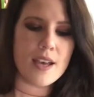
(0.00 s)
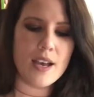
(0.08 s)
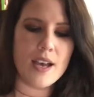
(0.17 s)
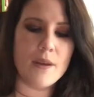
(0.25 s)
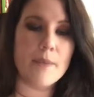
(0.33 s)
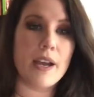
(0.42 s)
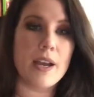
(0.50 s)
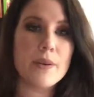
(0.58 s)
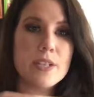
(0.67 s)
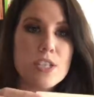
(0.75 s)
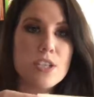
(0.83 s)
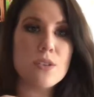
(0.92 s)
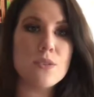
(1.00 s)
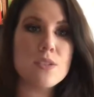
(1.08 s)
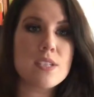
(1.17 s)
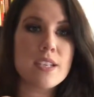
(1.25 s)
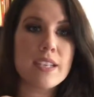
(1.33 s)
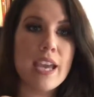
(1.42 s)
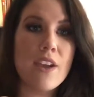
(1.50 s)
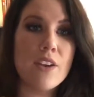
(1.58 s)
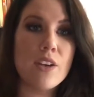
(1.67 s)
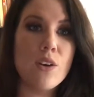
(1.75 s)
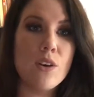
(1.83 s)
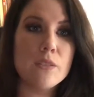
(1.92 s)
Um, I always use
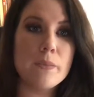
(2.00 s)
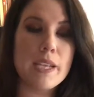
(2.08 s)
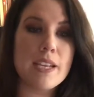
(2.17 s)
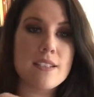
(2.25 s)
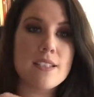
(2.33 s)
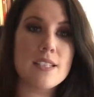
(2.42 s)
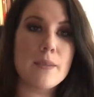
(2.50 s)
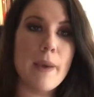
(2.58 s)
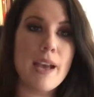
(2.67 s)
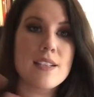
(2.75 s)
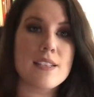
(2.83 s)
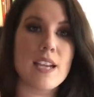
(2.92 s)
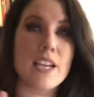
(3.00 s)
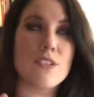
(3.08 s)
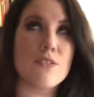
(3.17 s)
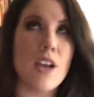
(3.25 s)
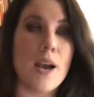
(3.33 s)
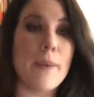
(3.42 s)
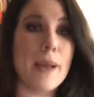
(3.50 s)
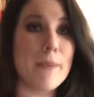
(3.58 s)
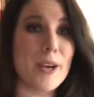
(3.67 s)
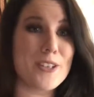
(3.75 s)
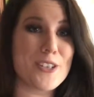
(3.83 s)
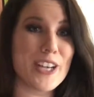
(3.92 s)
Kerrygold because it's the best. I do not buy
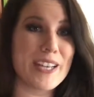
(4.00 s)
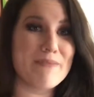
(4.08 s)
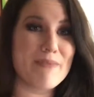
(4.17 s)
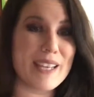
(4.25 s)
margarine